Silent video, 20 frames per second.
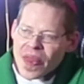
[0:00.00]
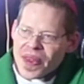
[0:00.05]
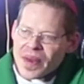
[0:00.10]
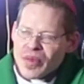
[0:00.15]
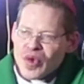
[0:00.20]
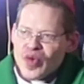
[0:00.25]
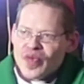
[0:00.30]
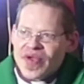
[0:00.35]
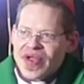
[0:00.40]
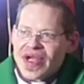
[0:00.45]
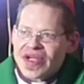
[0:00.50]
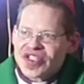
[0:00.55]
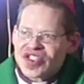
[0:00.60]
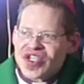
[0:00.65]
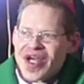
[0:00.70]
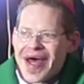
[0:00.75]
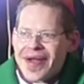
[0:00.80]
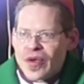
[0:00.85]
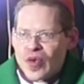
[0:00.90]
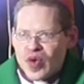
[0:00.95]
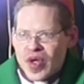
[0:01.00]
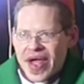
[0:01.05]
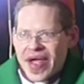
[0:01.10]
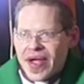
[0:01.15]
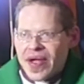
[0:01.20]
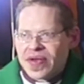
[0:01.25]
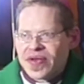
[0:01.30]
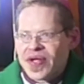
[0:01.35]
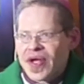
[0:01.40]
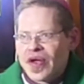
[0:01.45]
The movie
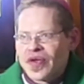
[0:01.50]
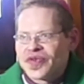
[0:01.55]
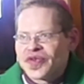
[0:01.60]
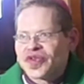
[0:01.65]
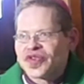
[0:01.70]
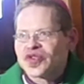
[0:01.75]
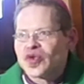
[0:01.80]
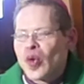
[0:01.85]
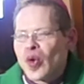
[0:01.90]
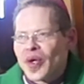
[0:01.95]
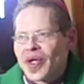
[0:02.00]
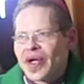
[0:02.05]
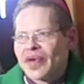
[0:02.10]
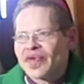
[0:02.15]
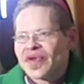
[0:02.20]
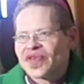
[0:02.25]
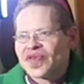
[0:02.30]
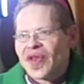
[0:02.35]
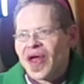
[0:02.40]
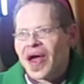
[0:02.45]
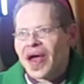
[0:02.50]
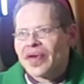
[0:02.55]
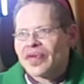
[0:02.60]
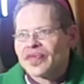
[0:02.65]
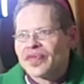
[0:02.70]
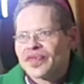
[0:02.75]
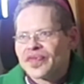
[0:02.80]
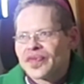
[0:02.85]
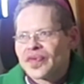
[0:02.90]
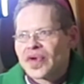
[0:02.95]
Shadowland tells the story of his
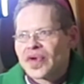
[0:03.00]
life.